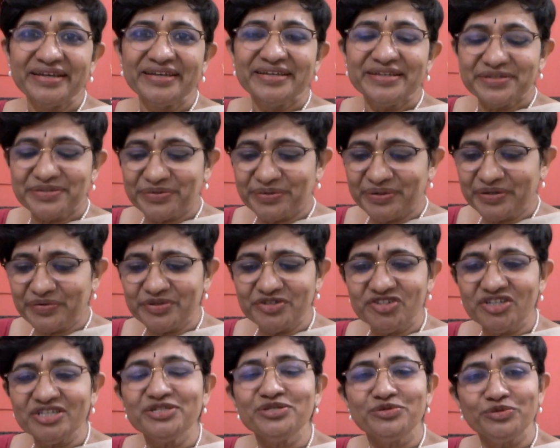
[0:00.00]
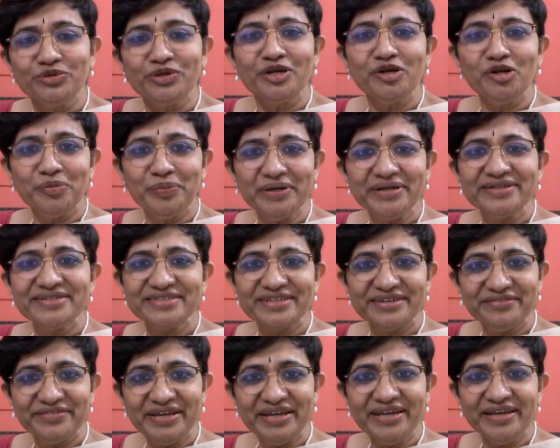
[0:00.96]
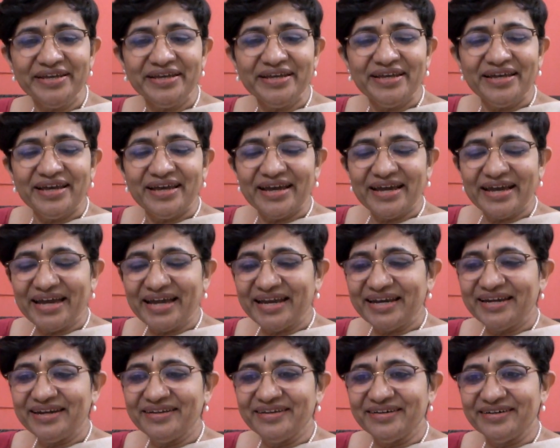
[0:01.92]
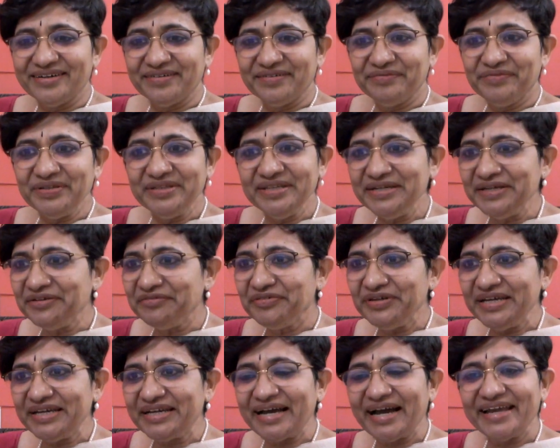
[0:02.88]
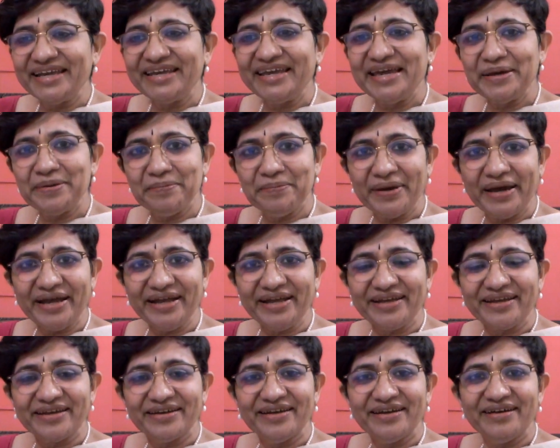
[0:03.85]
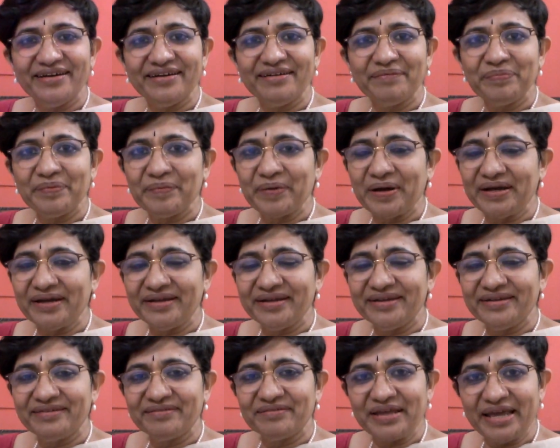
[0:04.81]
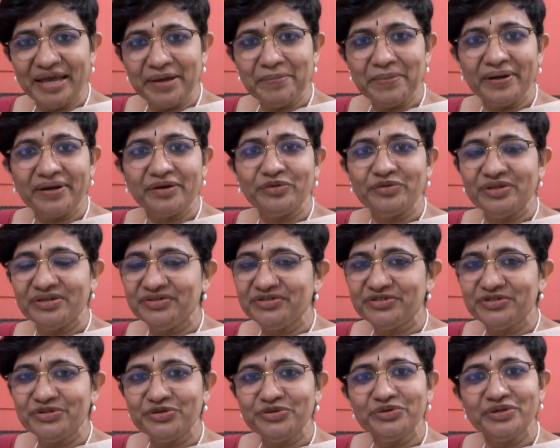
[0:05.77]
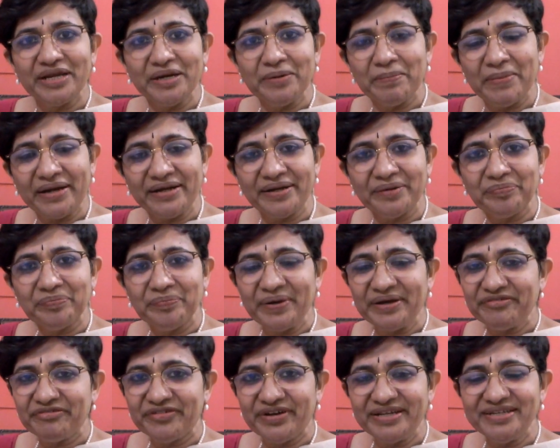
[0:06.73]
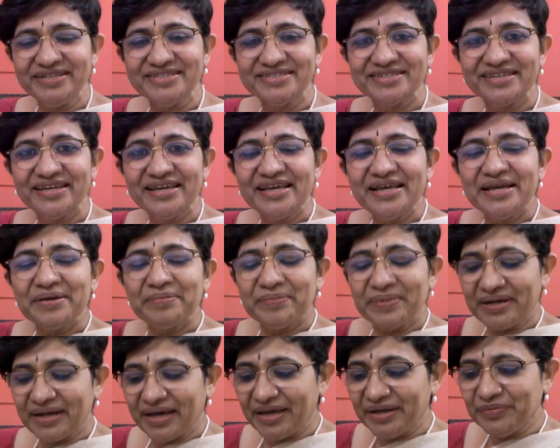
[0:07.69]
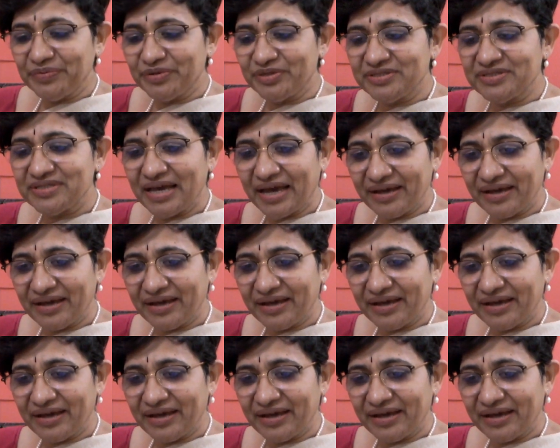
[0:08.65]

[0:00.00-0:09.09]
So it was just 2 kilometers away. And within a week I came back. I came into the institute and met up my friends. But I was